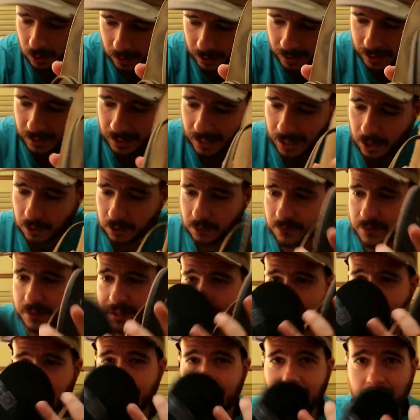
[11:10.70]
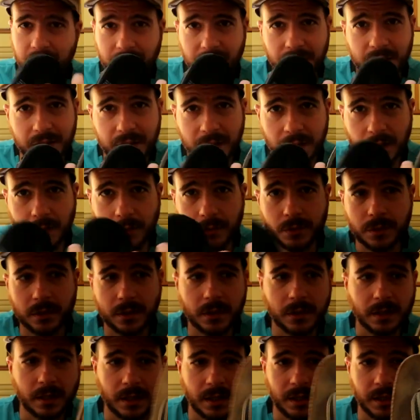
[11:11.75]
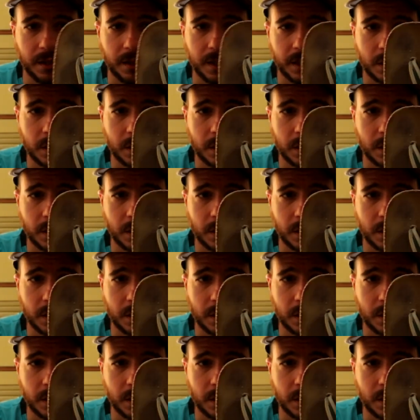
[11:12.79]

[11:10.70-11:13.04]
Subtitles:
gonna get out of the sandal in the Xeros. In